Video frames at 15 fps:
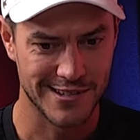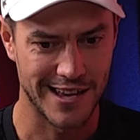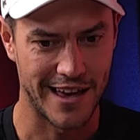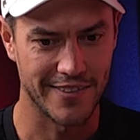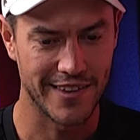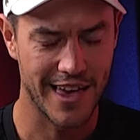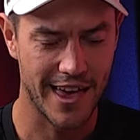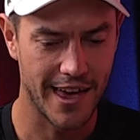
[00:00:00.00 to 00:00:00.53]

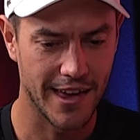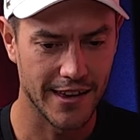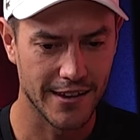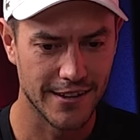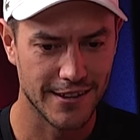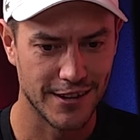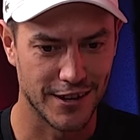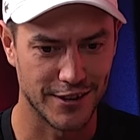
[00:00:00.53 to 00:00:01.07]
sat there
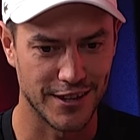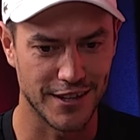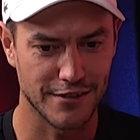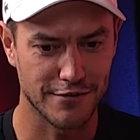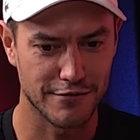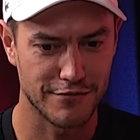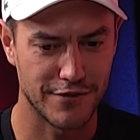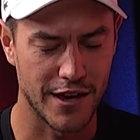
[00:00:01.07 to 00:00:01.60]
I
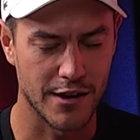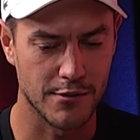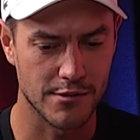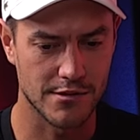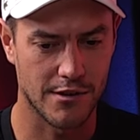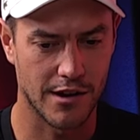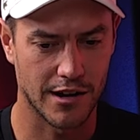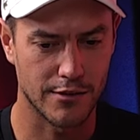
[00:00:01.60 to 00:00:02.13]
think Faye
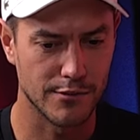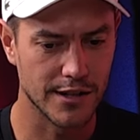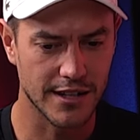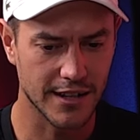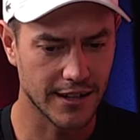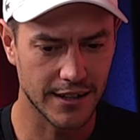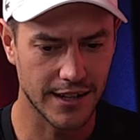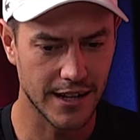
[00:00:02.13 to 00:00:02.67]
was like, "Are
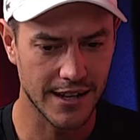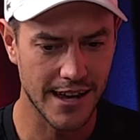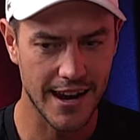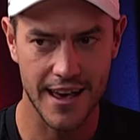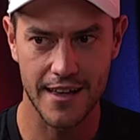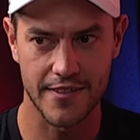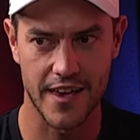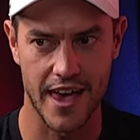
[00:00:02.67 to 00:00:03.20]
we gonna
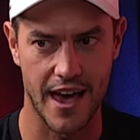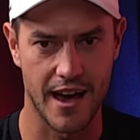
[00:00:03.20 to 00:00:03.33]
get out of the